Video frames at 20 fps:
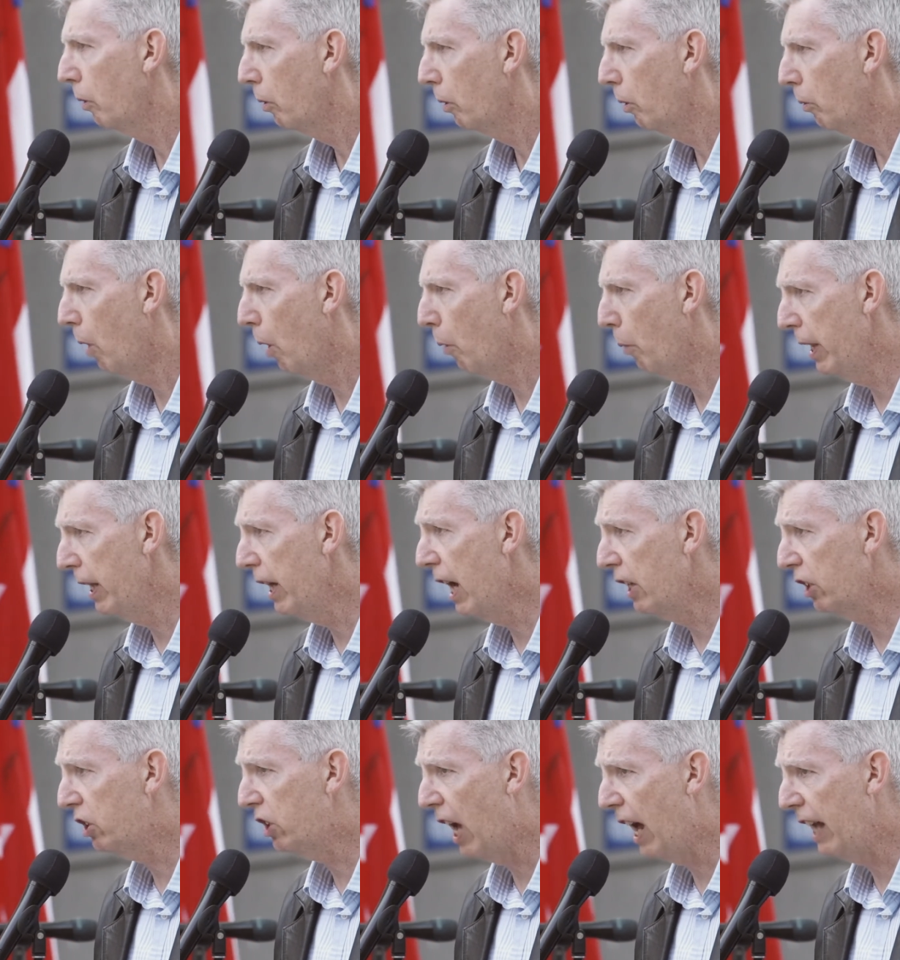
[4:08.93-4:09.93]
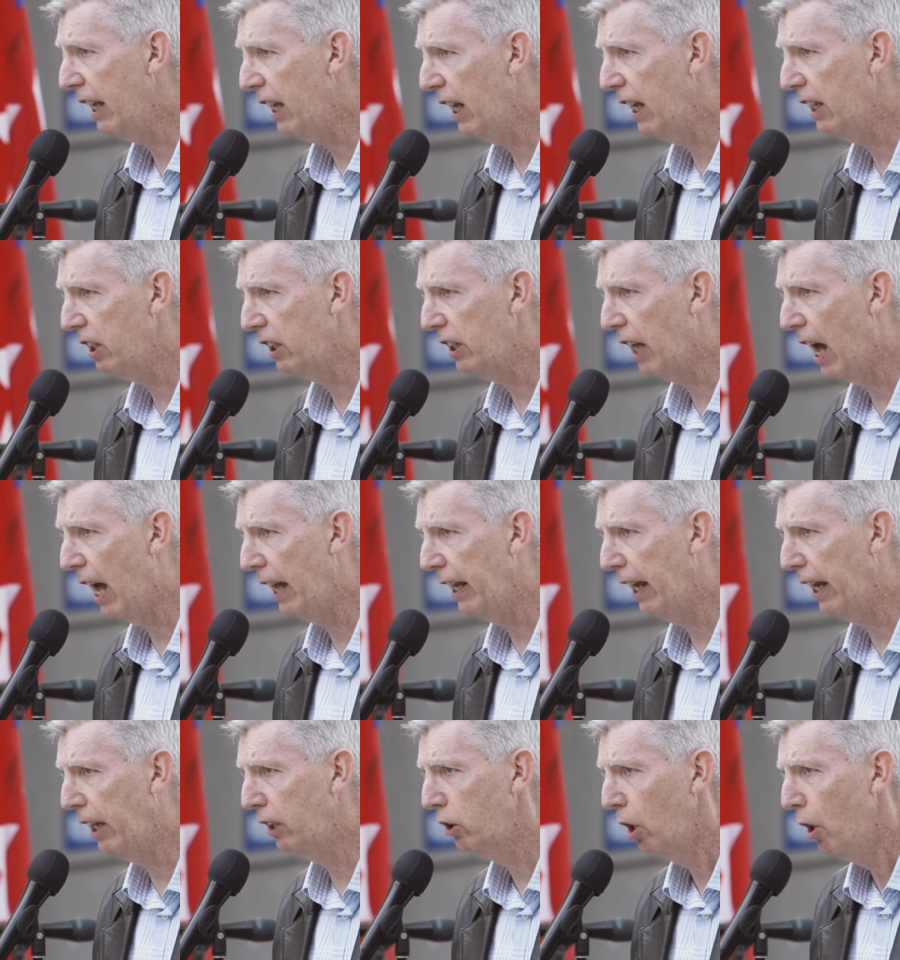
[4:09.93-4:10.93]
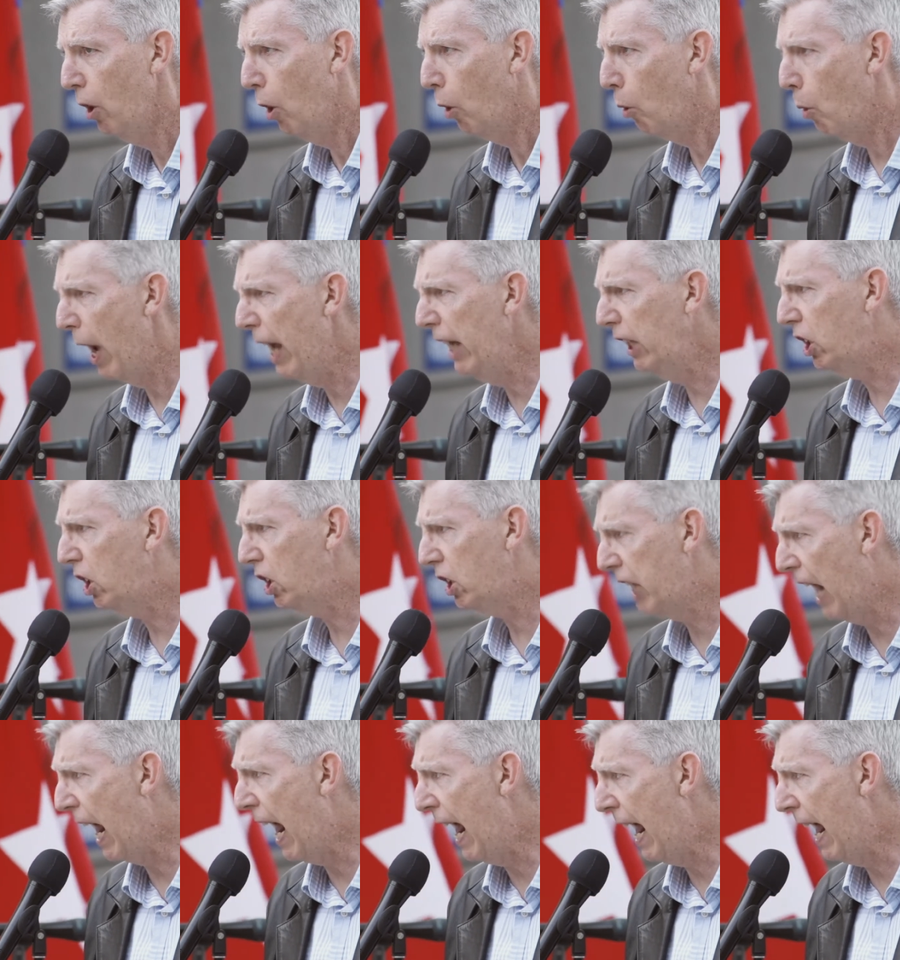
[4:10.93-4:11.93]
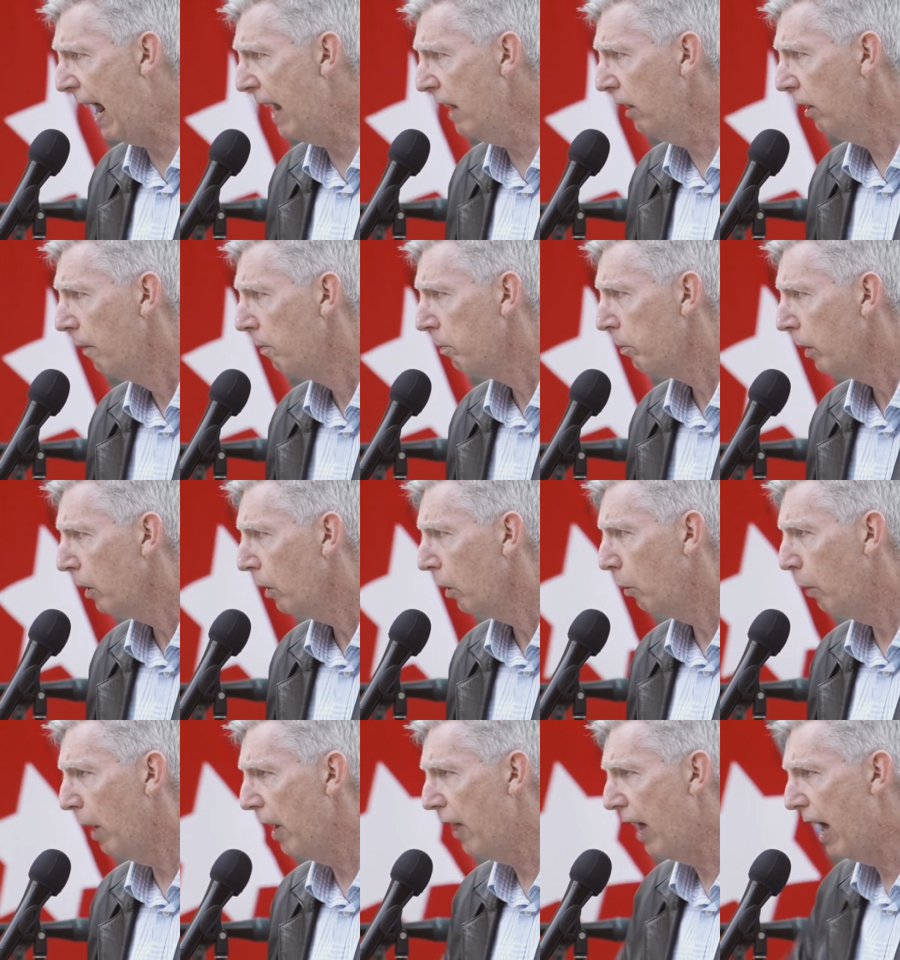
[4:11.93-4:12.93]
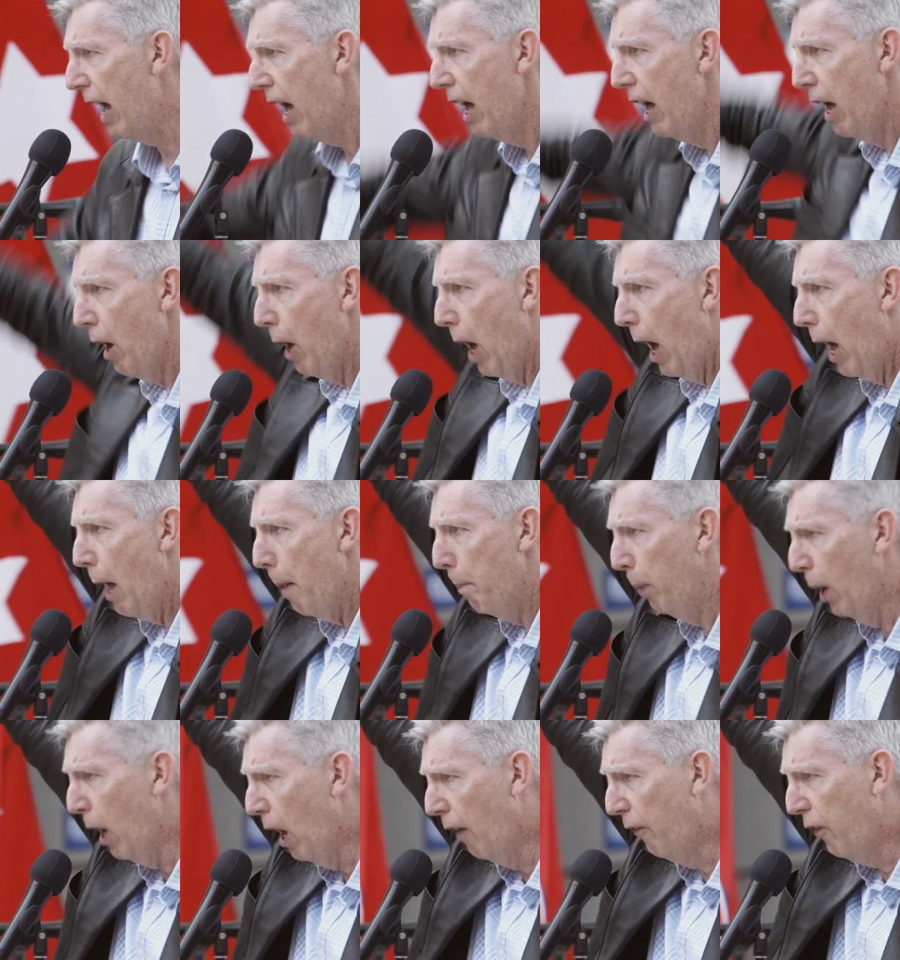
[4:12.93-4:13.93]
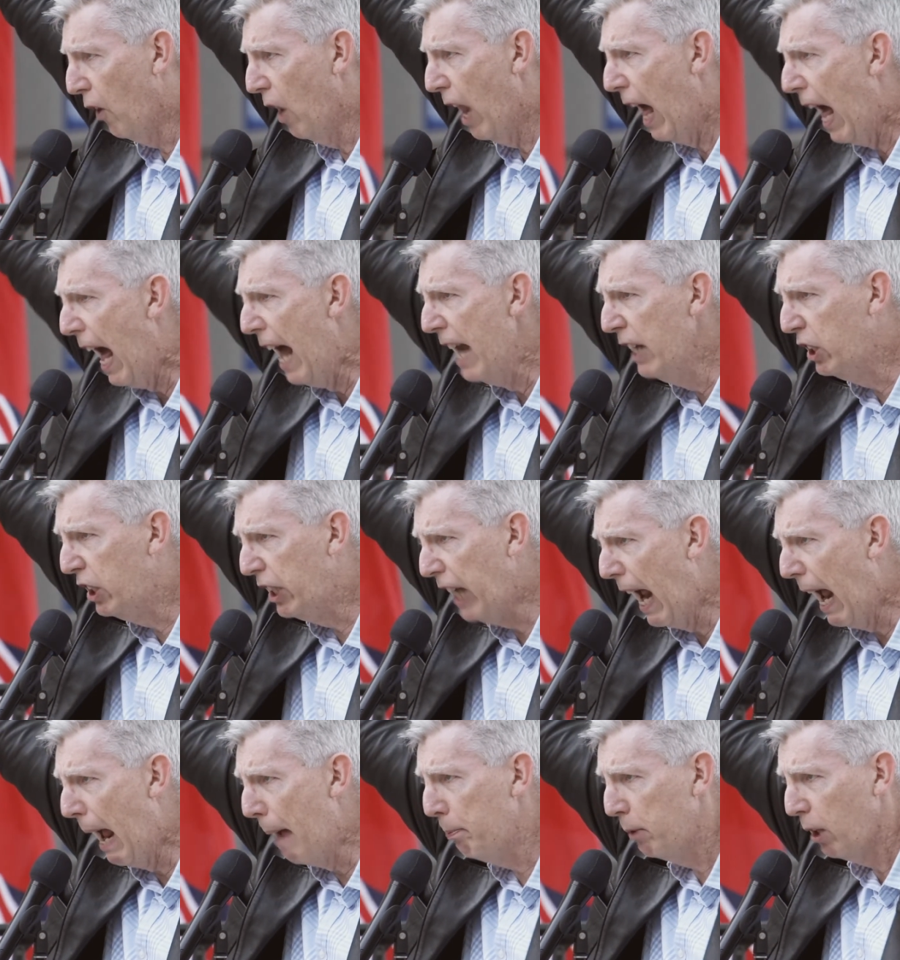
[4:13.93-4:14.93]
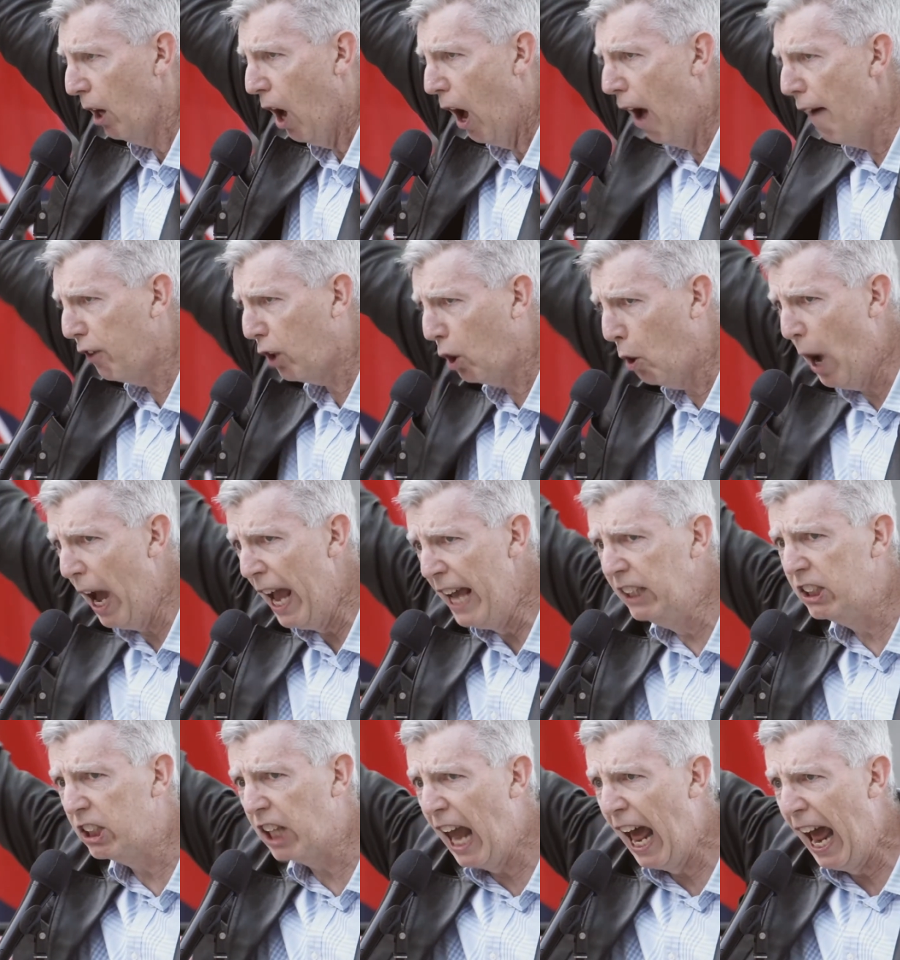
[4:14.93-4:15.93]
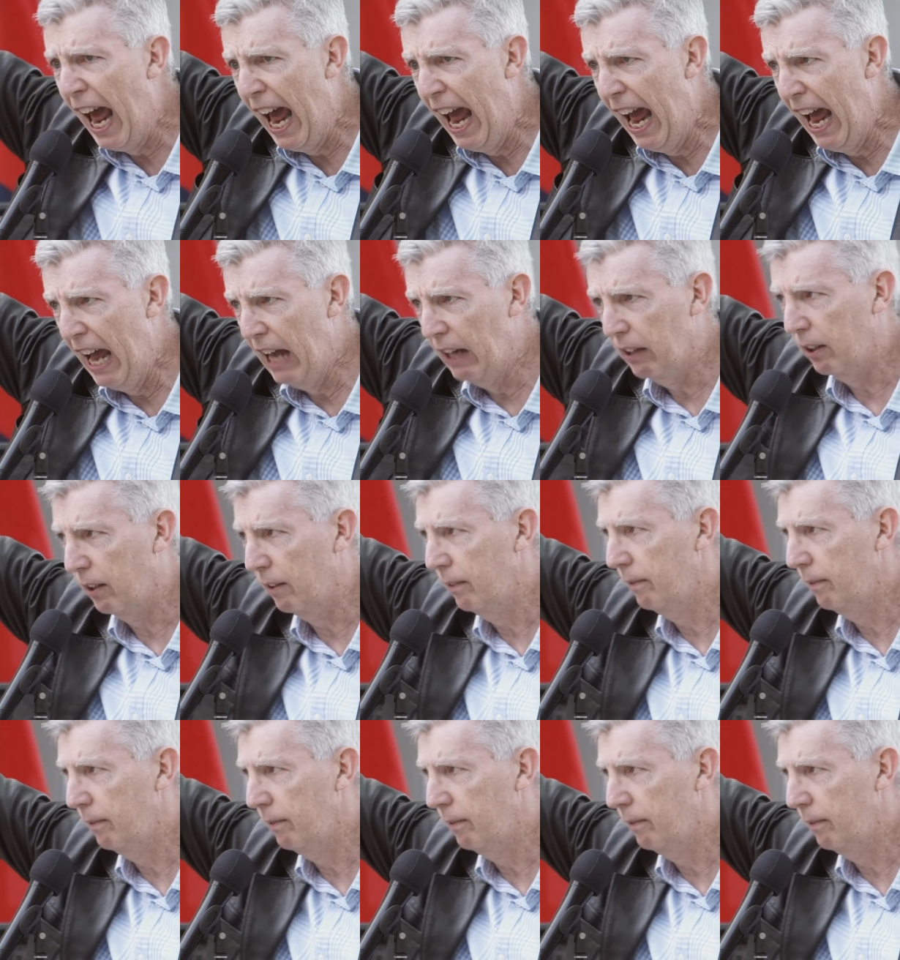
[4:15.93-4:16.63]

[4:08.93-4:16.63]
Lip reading: What we're going to say here today is, we stand with the beautiful unjabbed of Queensland.